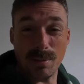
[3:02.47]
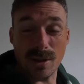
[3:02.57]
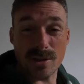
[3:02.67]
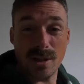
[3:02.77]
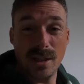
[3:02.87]

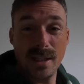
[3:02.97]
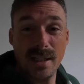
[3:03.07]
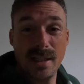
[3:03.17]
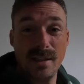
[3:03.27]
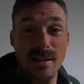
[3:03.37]
because
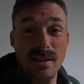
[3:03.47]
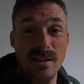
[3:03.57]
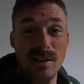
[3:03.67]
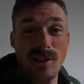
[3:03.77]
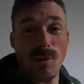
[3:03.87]

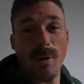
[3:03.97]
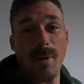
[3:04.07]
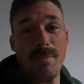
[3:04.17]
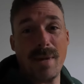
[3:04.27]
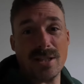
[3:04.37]
you don't want
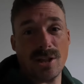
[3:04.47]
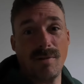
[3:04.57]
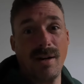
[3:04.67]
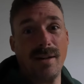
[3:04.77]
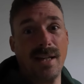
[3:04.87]
to be messing
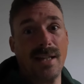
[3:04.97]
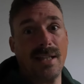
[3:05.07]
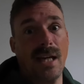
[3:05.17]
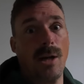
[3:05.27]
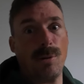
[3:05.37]
around and
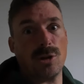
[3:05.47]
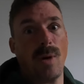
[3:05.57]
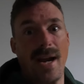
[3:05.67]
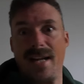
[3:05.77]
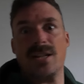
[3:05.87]
getting up a
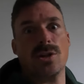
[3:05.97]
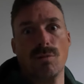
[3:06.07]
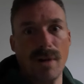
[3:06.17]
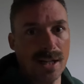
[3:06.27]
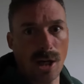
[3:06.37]
sweat unless it's a
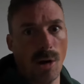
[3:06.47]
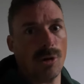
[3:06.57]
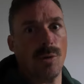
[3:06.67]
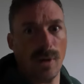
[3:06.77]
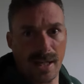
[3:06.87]
really cold
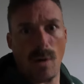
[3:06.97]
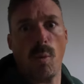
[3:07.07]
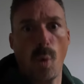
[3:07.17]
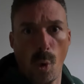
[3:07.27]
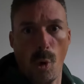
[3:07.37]
and you want to get
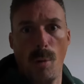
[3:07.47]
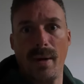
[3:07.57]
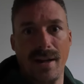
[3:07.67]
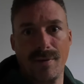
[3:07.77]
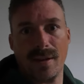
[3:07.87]
warm
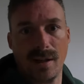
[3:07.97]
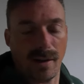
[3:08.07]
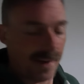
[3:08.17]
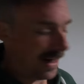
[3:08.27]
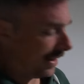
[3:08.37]
and everything
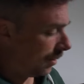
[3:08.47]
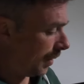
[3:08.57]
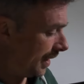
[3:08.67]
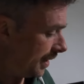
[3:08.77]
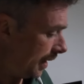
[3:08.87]
like that in the
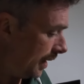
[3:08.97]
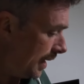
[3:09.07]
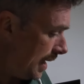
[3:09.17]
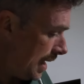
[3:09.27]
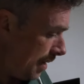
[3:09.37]
winter.
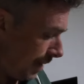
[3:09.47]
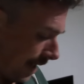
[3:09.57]
But